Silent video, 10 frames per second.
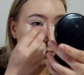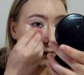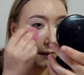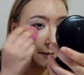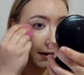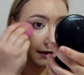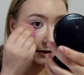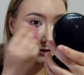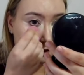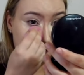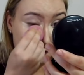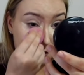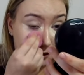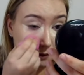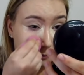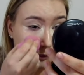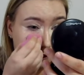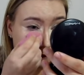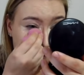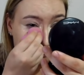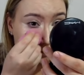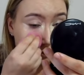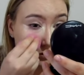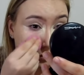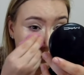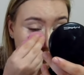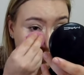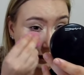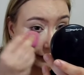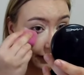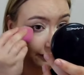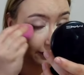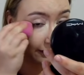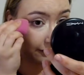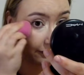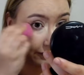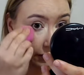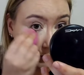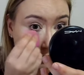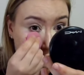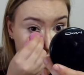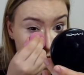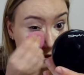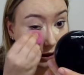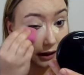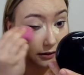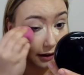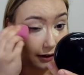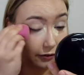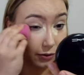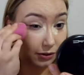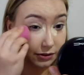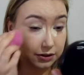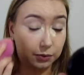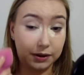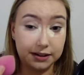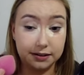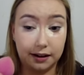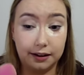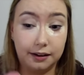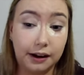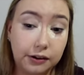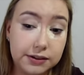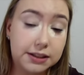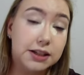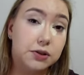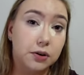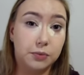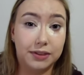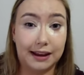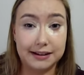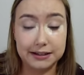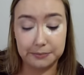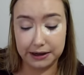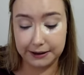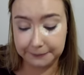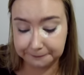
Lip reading: But yes, as I said, my kind of social life and filming obviously has kind of fallen to the wayside, and I obviously don't want that to be